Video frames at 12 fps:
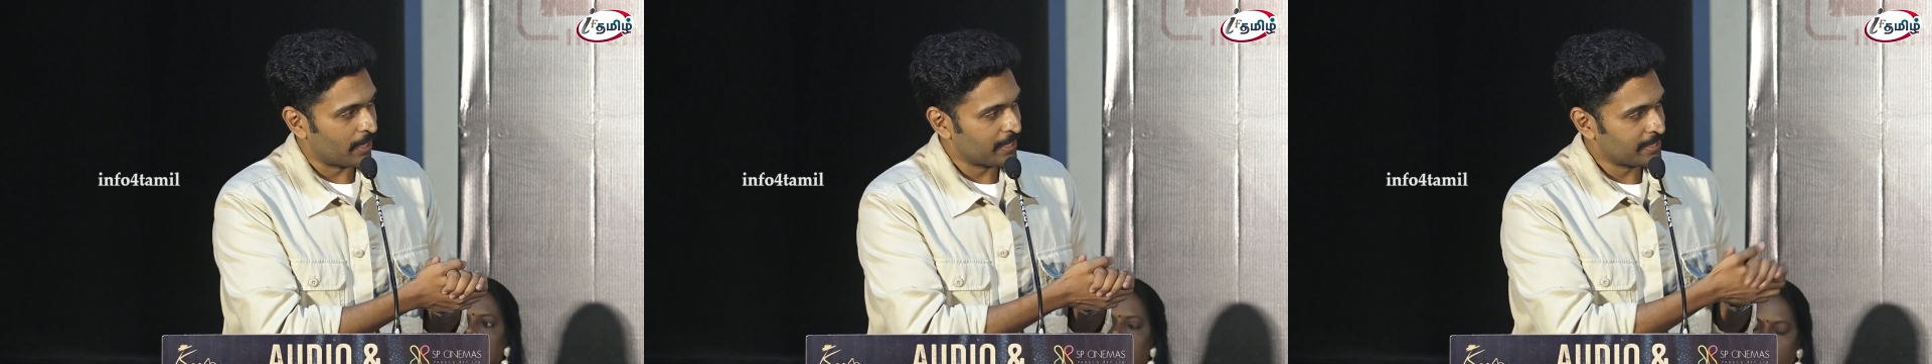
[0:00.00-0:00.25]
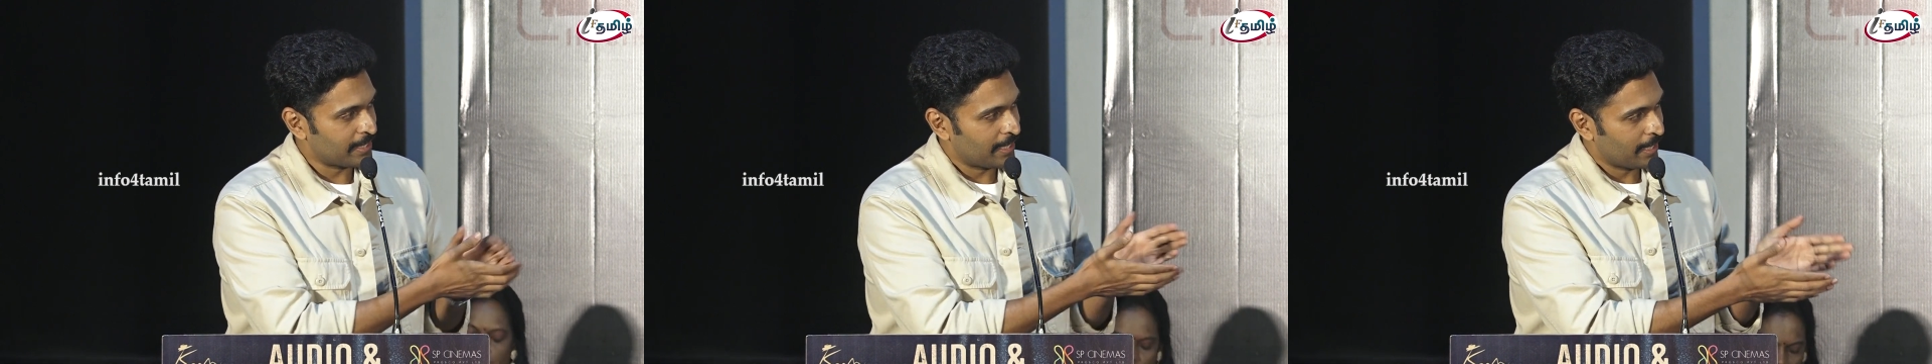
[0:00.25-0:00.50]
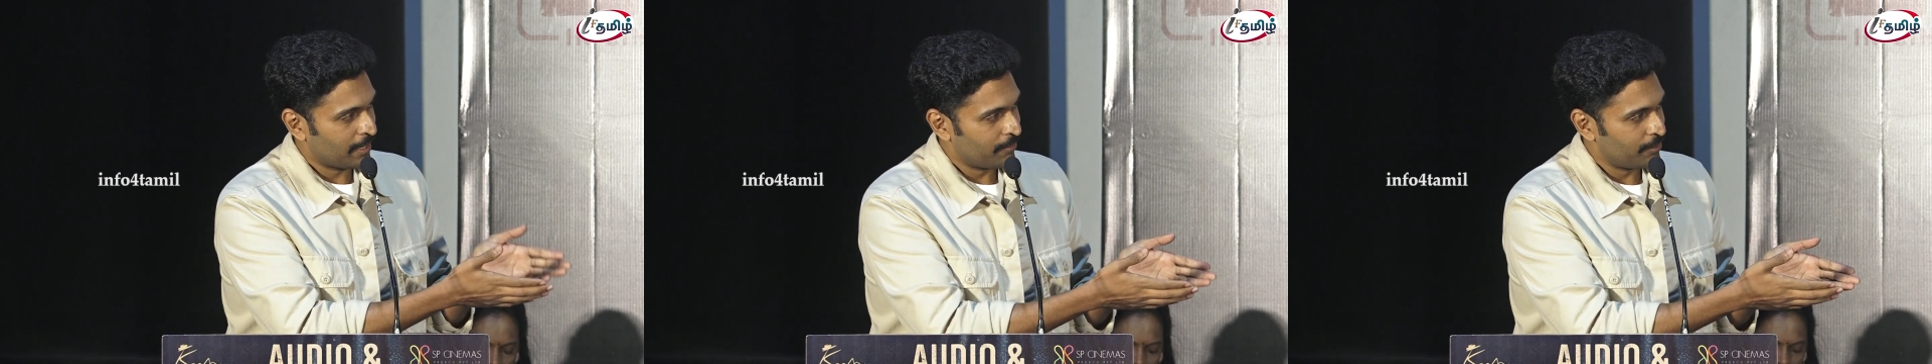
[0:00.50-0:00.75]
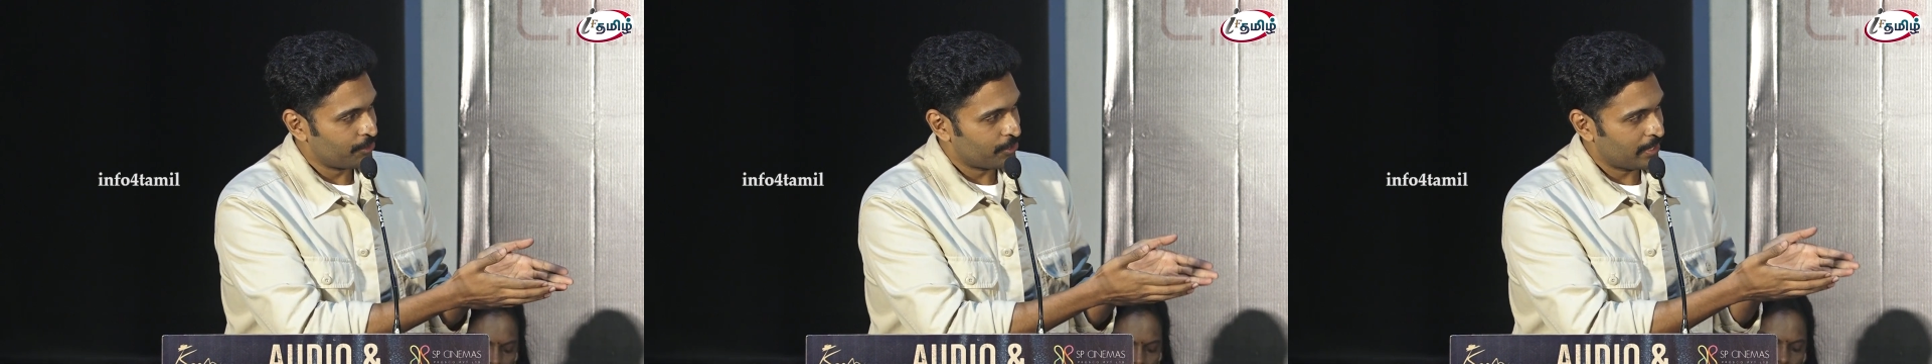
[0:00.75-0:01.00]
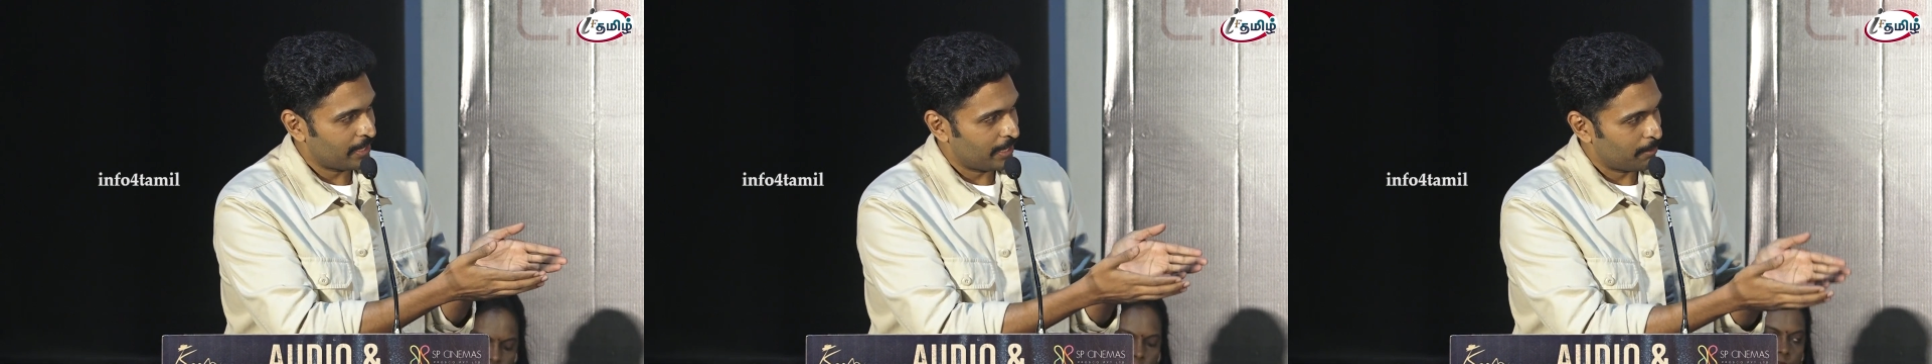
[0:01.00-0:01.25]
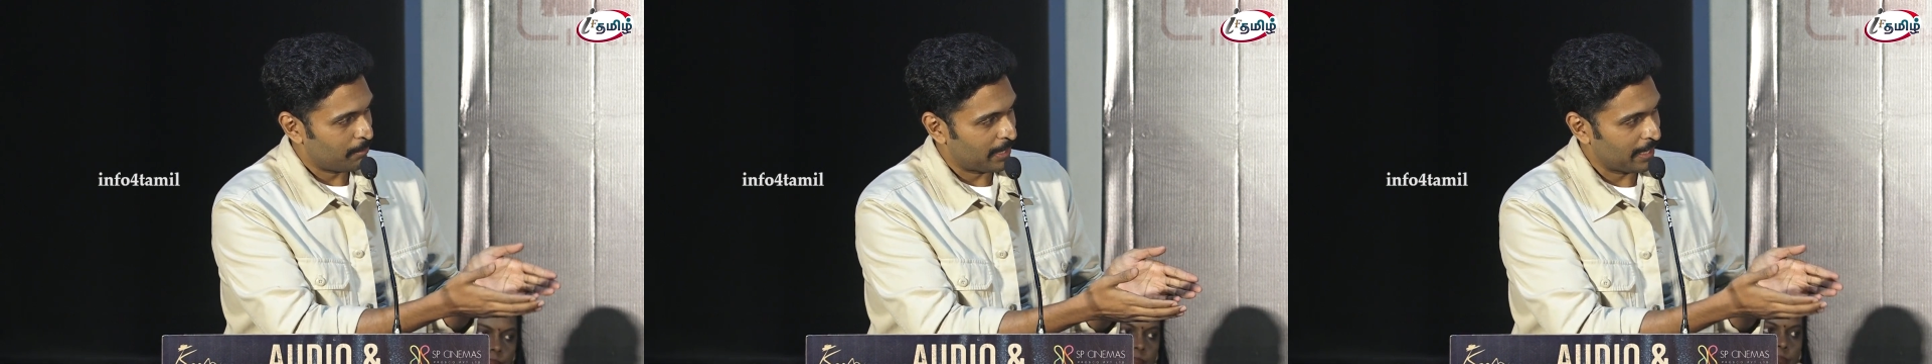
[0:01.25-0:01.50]
understanding our vision
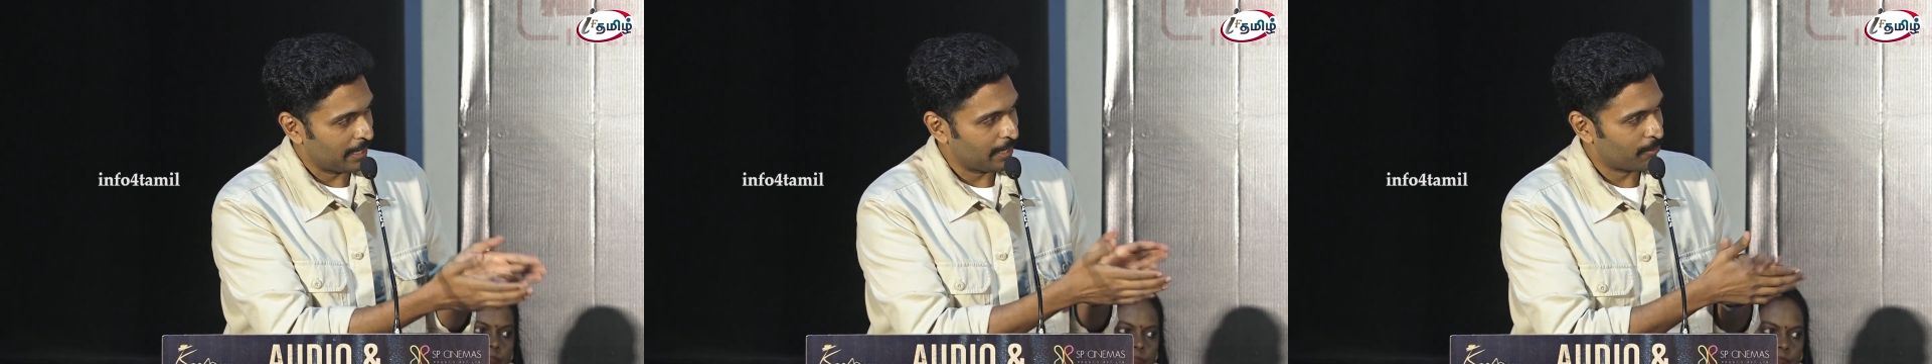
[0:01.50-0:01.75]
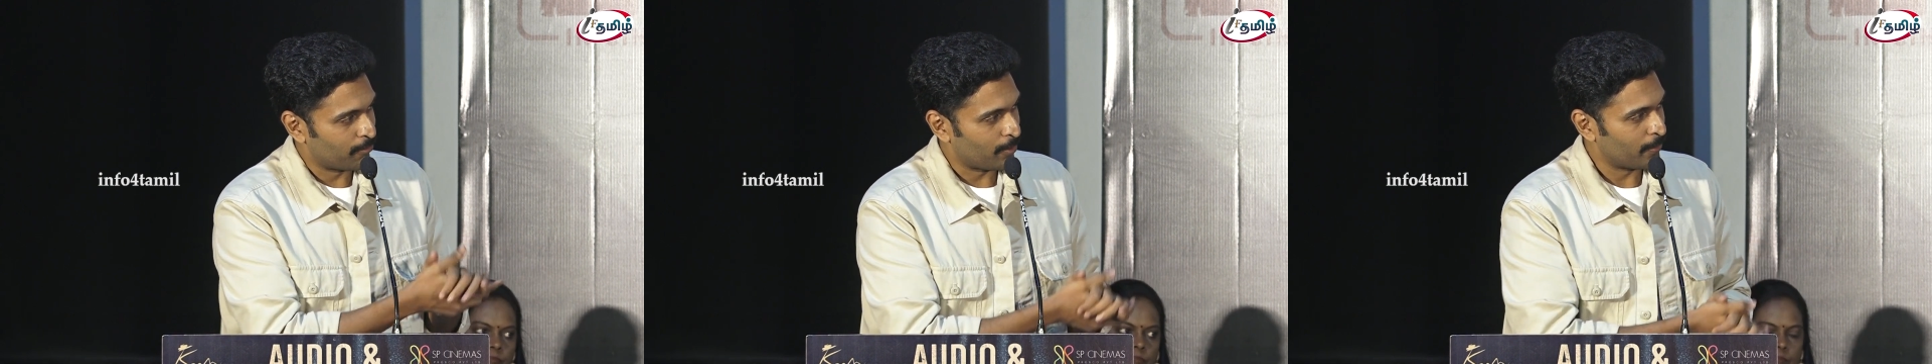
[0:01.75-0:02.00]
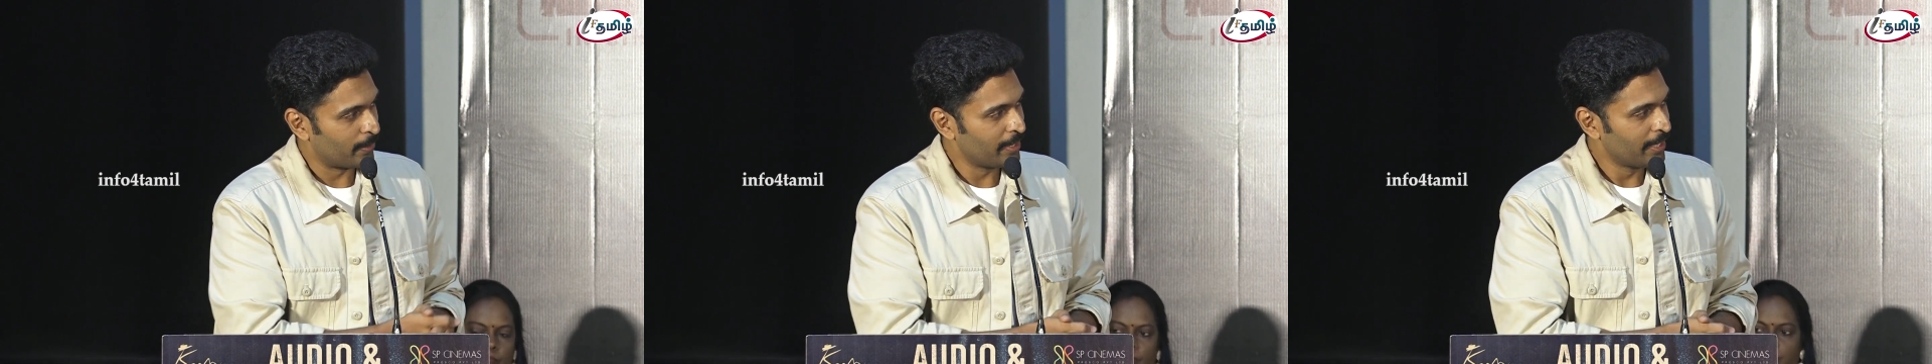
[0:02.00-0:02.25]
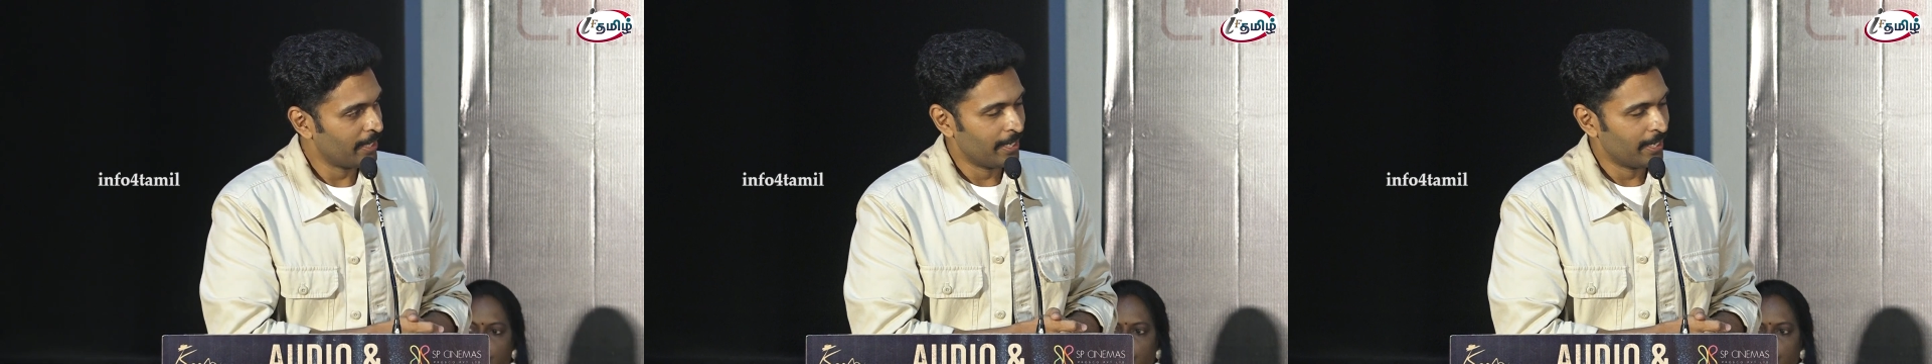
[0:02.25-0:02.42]
and bringing it forward.